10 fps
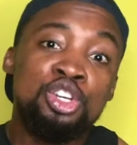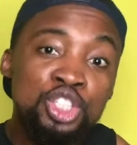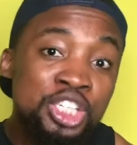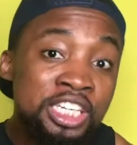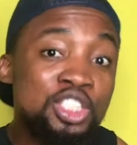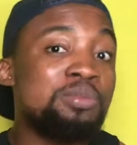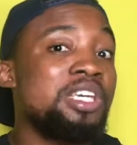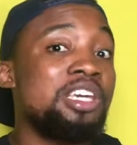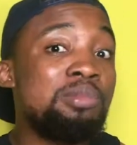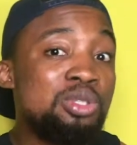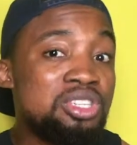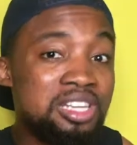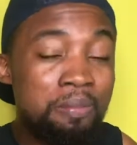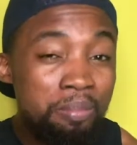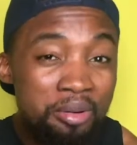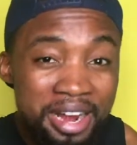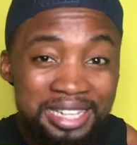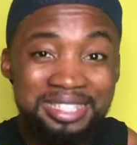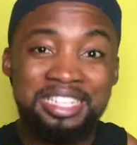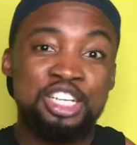You need to be able to
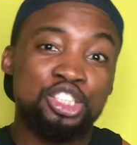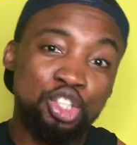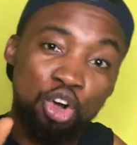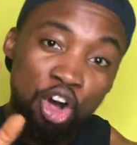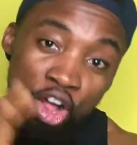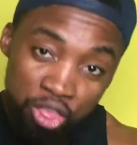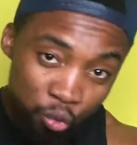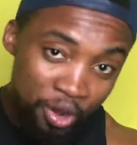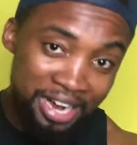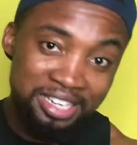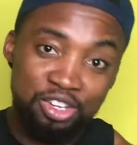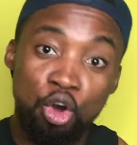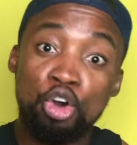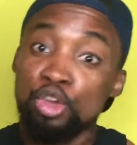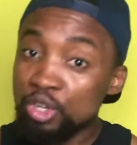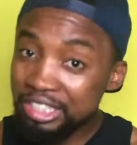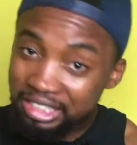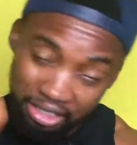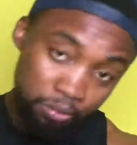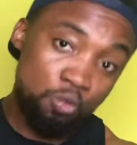separate your underwears or your
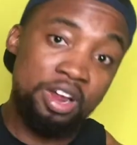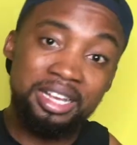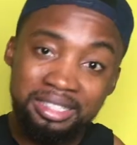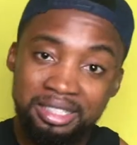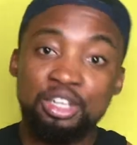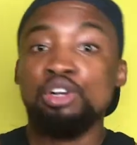gym wears